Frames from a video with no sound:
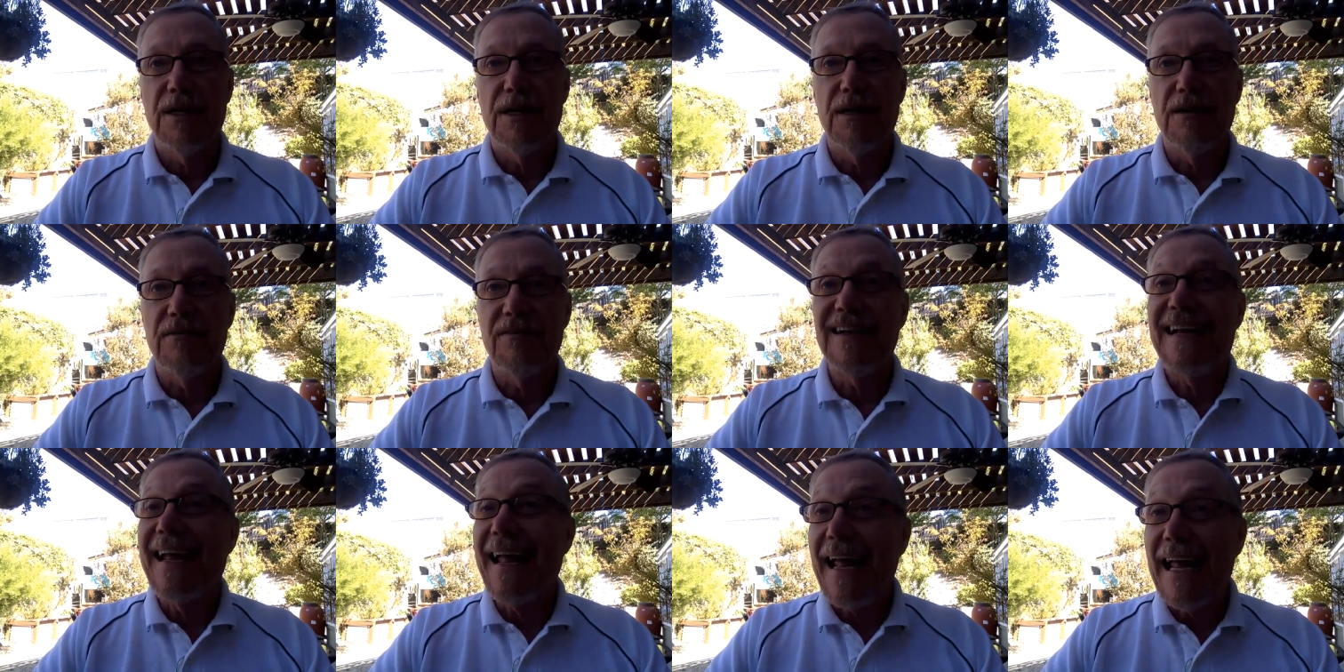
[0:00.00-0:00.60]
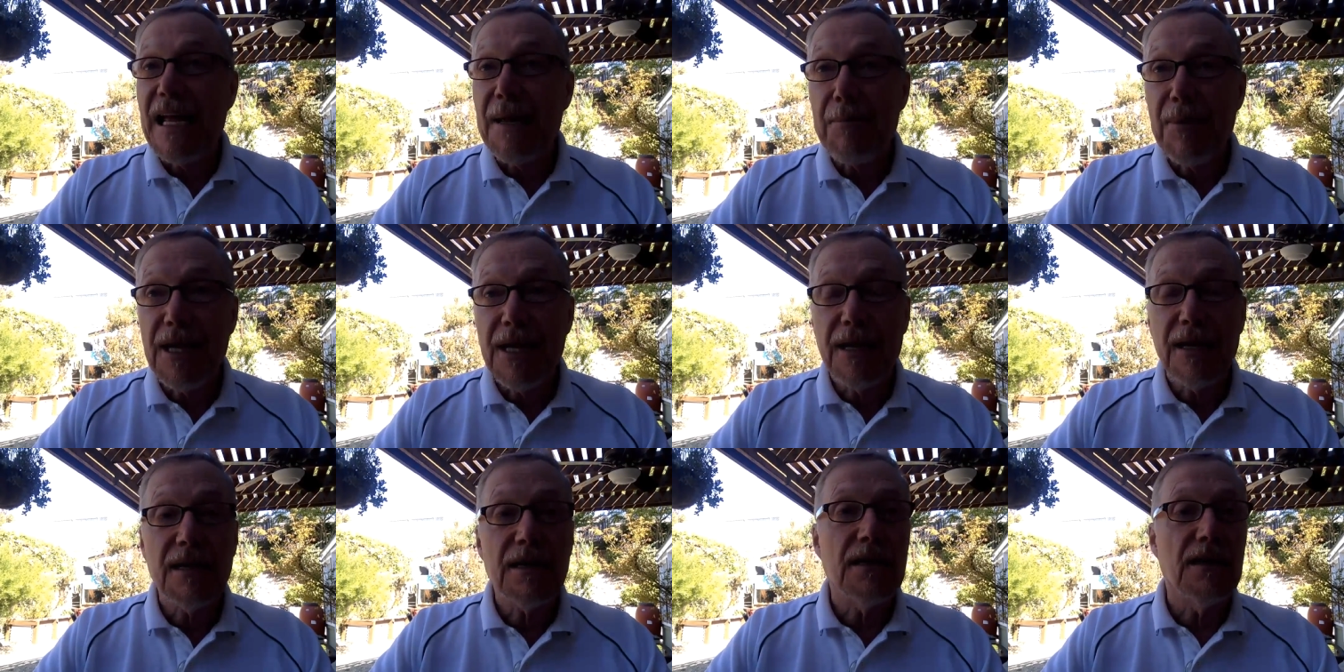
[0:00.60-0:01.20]
of
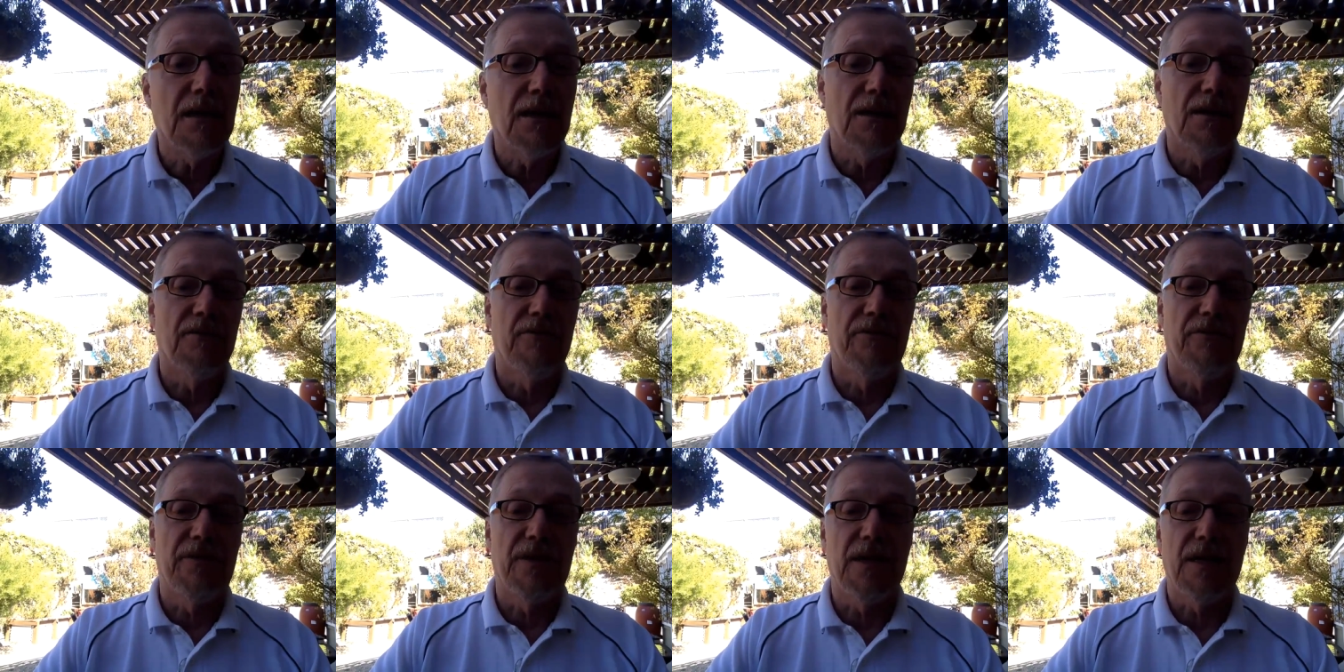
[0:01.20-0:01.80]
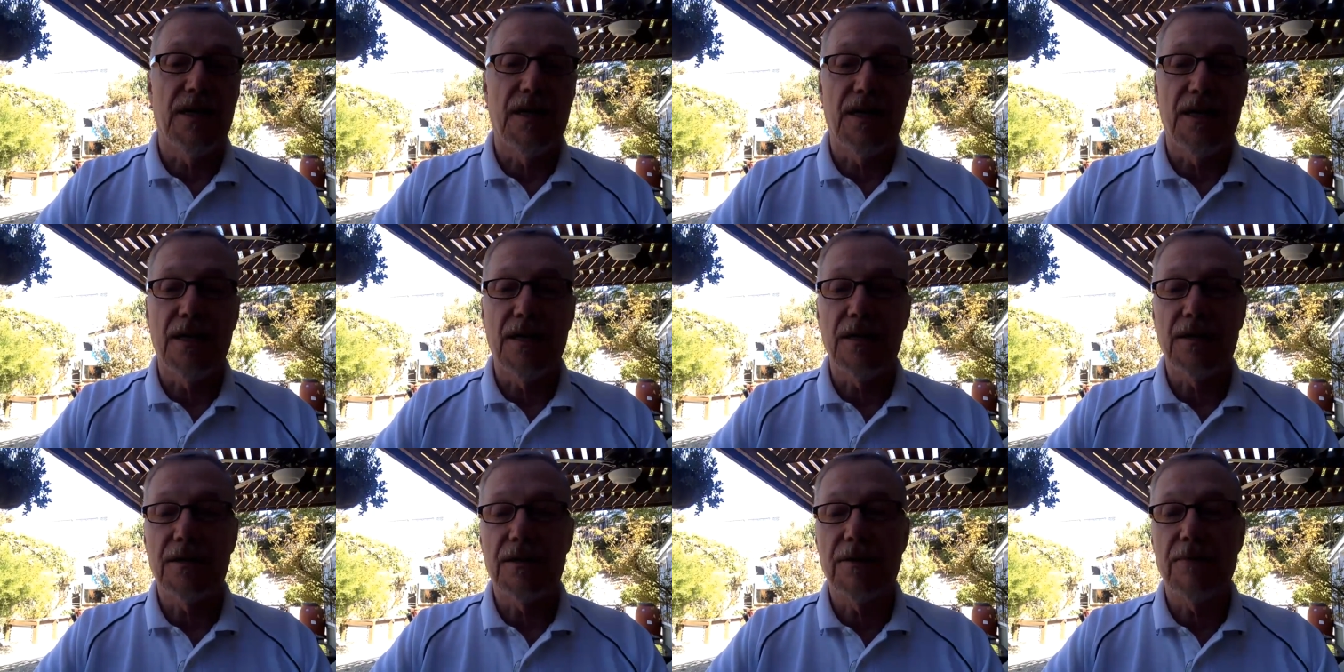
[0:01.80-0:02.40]
gaming, of
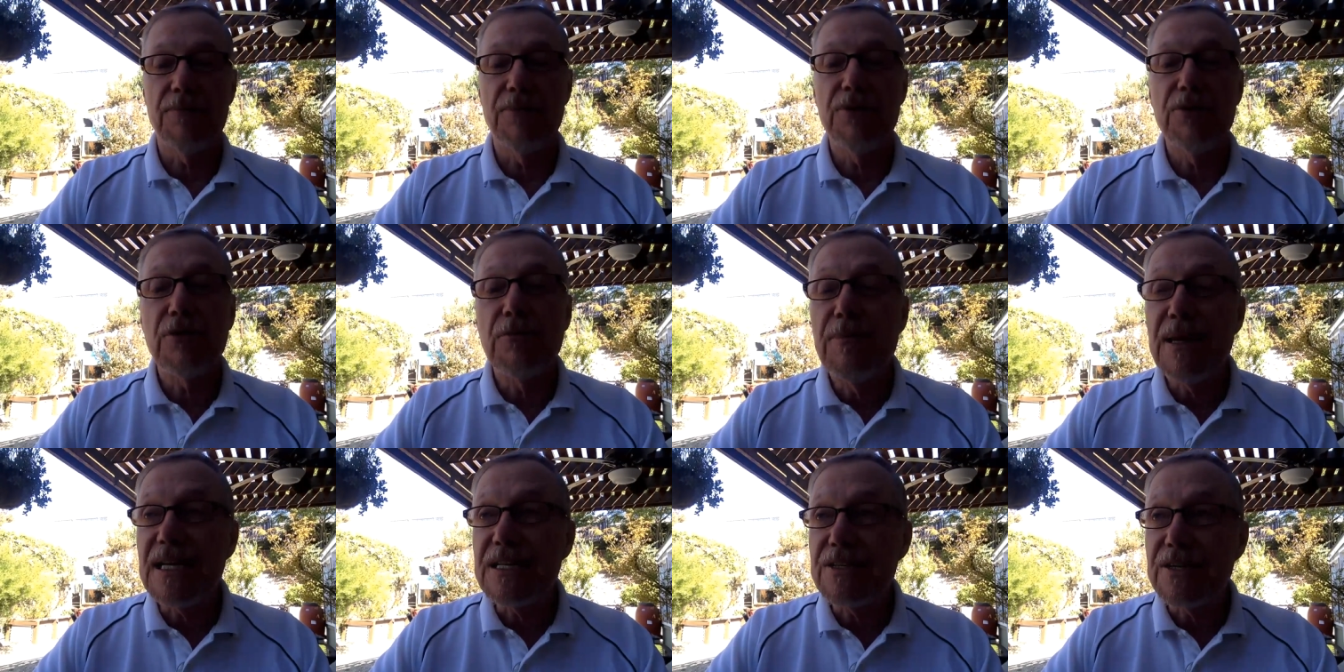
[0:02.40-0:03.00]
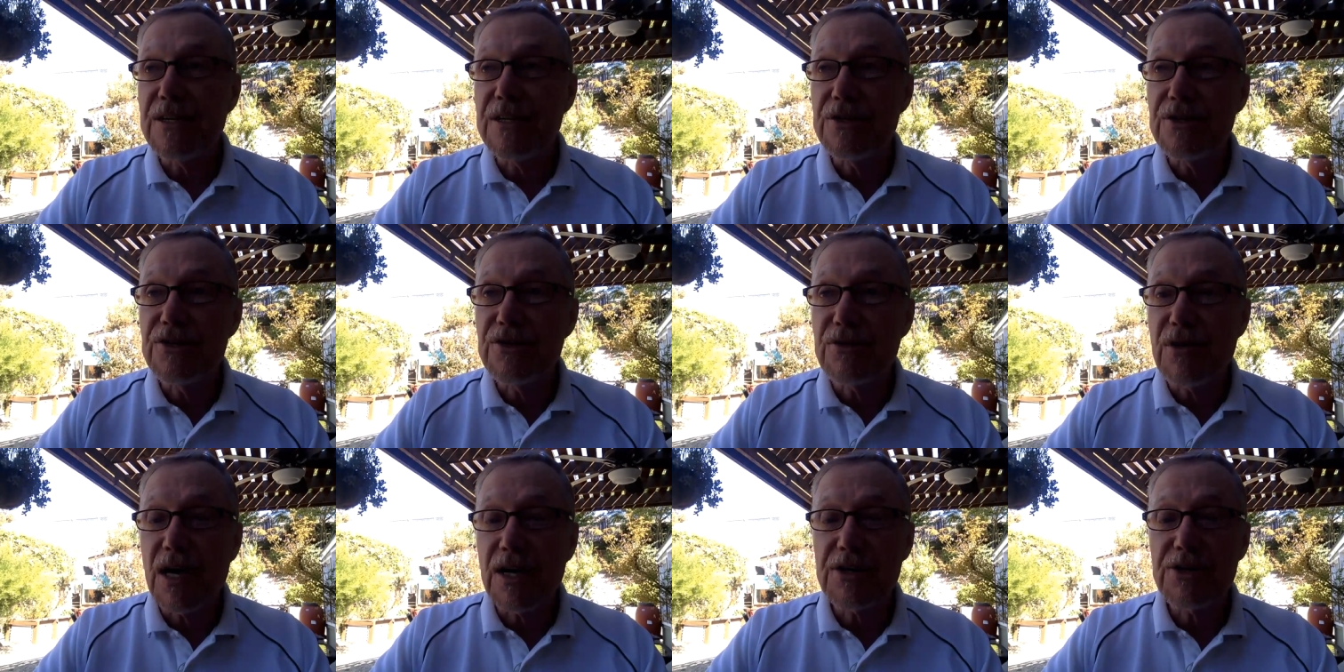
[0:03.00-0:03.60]
uh, computer-based
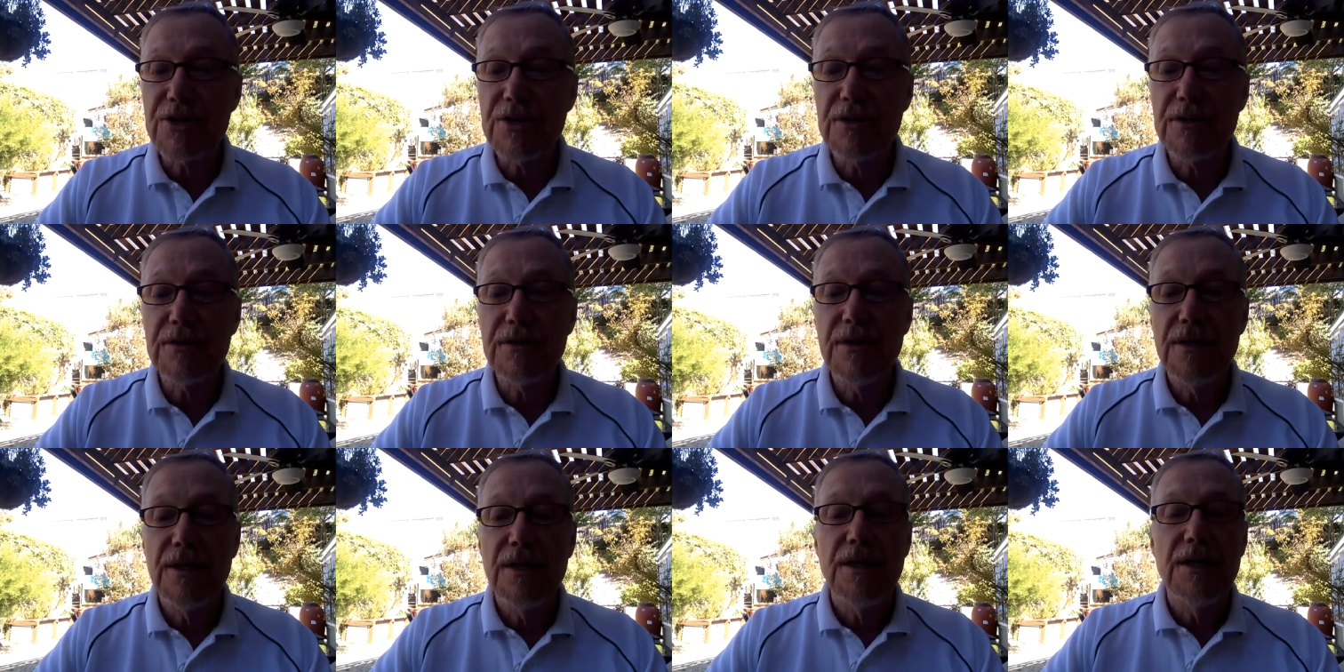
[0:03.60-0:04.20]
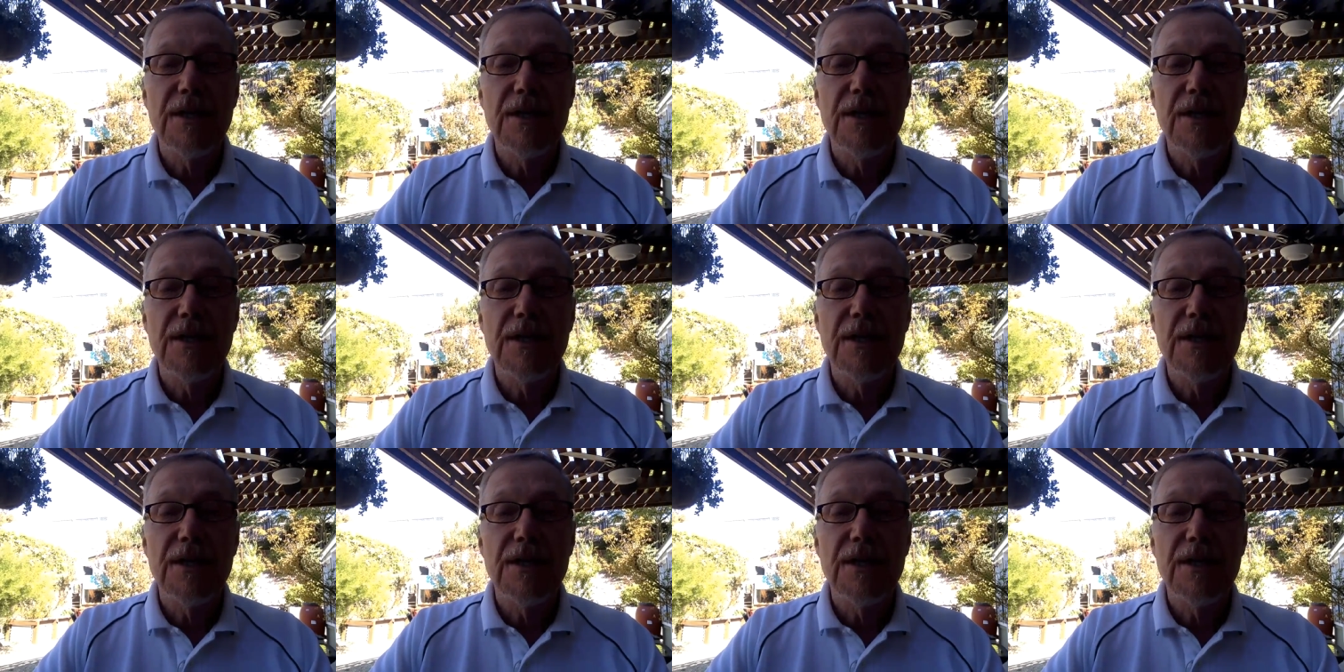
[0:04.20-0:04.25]
instruction.